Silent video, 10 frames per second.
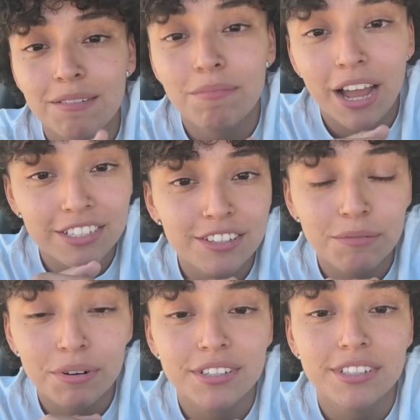back to the
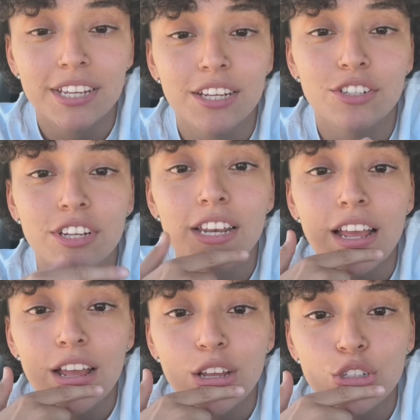presentation,
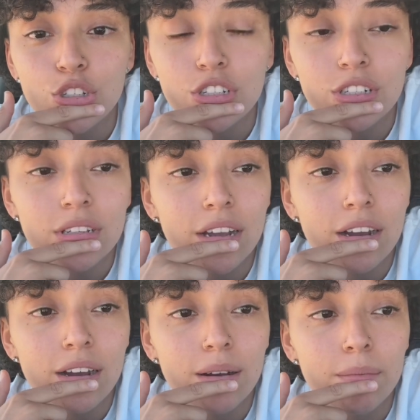just
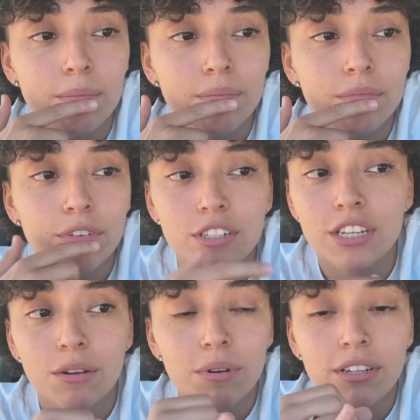first
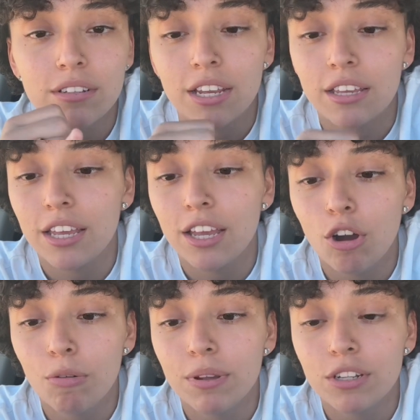takeaway is like, it
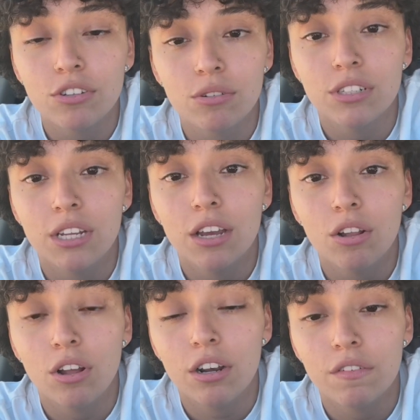helped me associate a
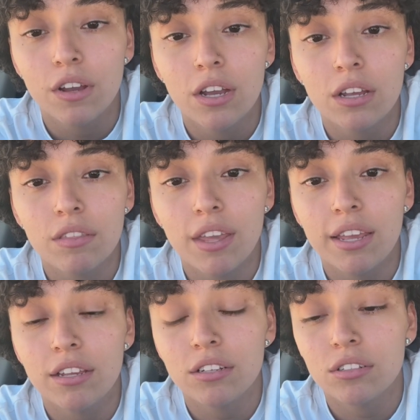lot of
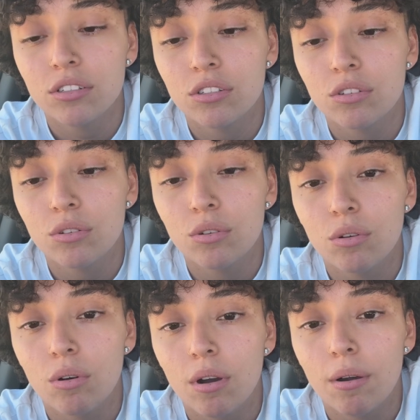things
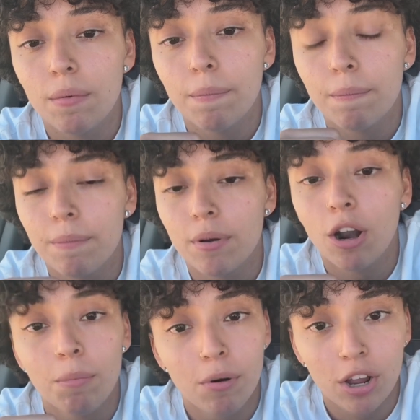to
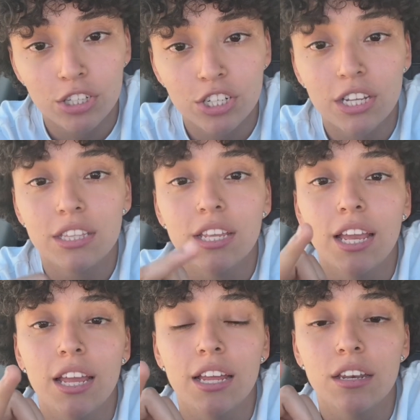our project.
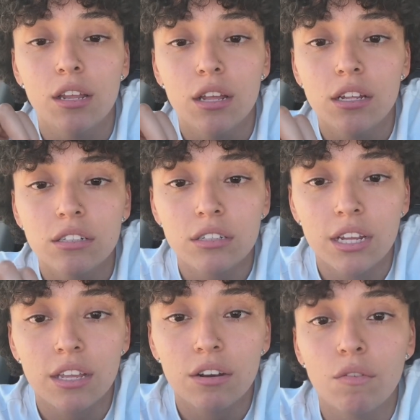And
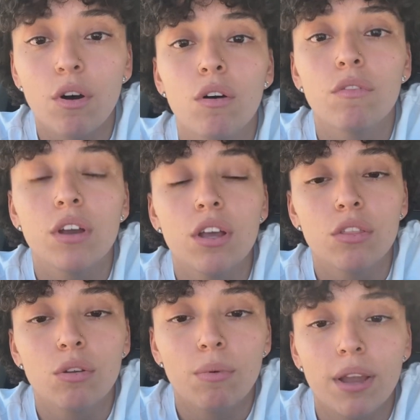second of all,
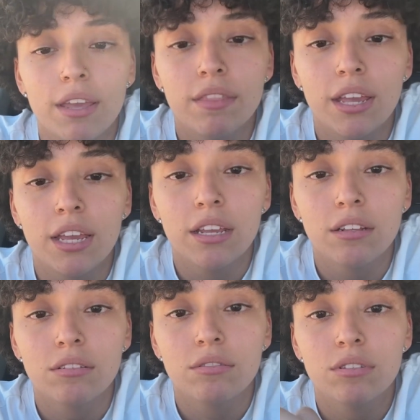the way they
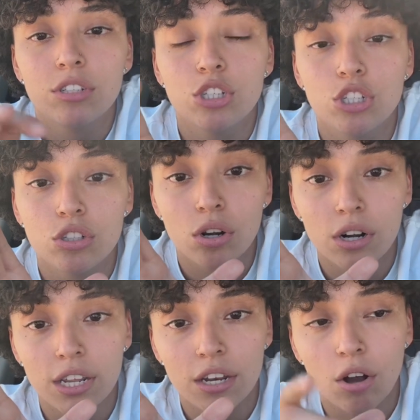just
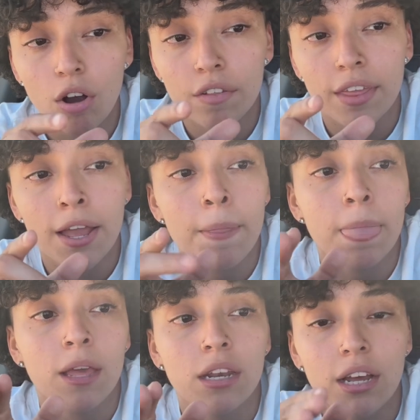targeted all of that,
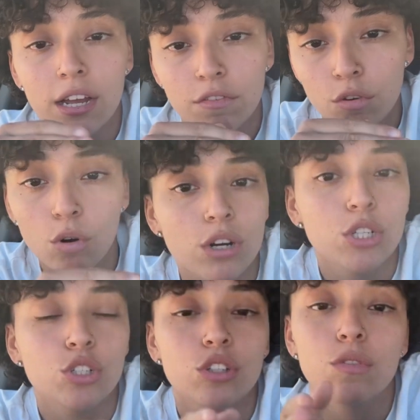and of
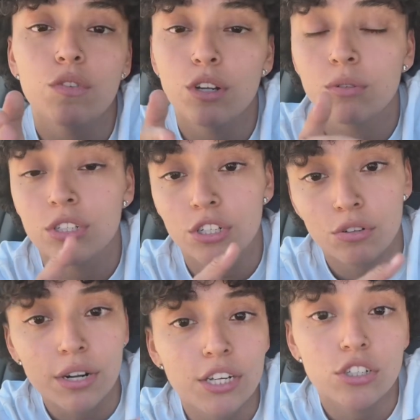course the frequency,
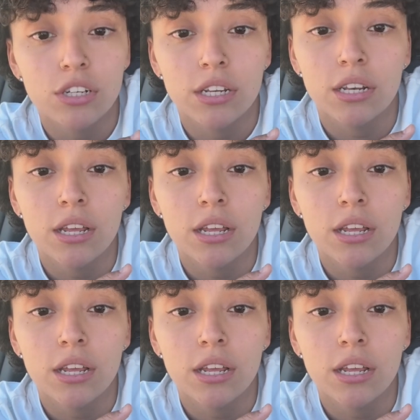duration,